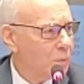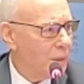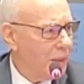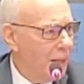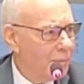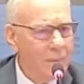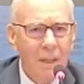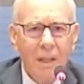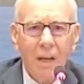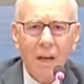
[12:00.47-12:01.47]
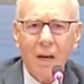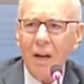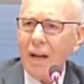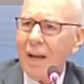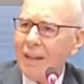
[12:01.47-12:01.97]
with them
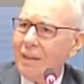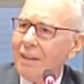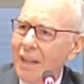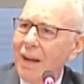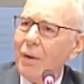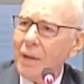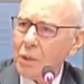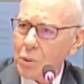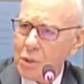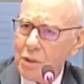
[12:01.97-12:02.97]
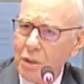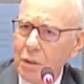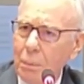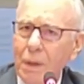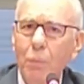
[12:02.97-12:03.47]
uh, and they're interested
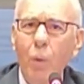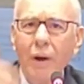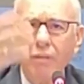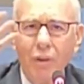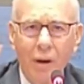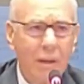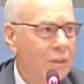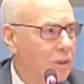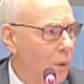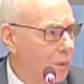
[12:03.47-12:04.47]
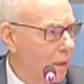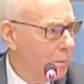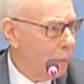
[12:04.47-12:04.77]
to be one of our consulting